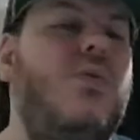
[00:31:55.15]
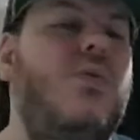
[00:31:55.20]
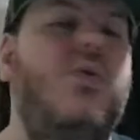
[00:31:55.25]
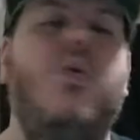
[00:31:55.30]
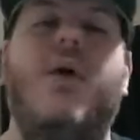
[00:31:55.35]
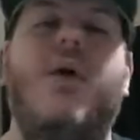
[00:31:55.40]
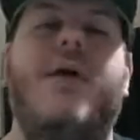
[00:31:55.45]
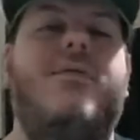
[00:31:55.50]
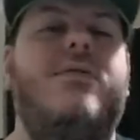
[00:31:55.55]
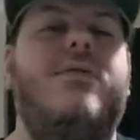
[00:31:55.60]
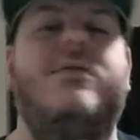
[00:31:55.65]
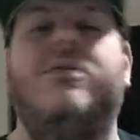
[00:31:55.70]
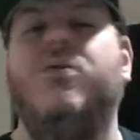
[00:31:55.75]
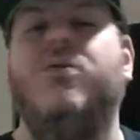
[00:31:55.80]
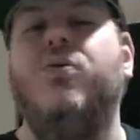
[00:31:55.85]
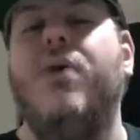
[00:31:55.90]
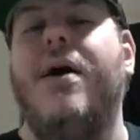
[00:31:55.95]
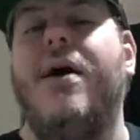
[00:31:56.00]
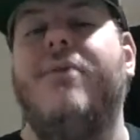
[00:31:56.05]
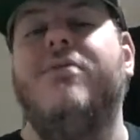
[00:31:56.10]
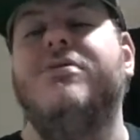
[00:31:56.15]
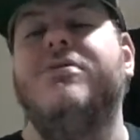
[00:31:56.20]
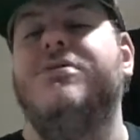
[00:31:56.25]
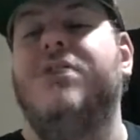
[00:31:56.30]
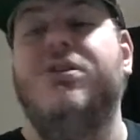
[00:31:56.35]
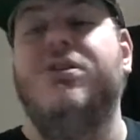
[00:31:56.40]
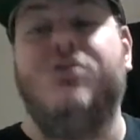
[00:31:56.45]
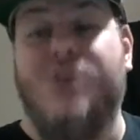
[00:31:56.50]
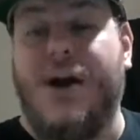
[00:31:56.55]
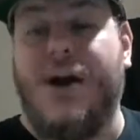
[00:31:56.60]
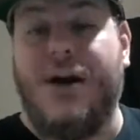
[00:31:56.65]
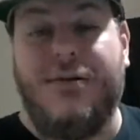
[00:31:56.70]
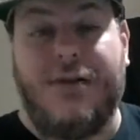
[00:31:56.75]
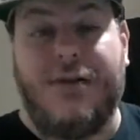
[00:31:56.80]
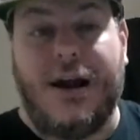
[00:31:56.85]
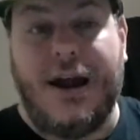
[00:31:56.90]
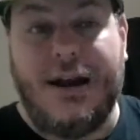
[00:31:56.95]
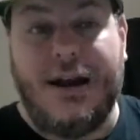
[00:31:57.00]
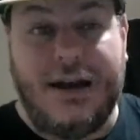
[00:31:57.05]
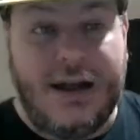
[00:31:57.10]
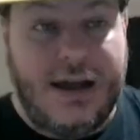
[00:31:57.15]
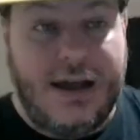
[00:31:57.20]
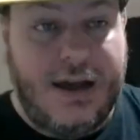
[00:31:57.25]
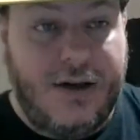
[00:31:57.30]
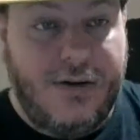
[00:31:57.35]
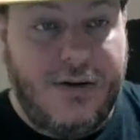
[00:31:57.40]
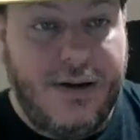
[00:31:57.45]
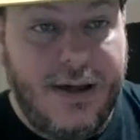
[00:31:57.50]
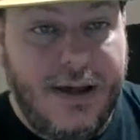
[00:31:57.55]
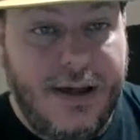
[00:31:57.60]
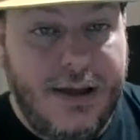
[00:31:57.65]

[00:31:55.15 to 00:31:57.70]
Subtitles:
whoever's in a drought right now.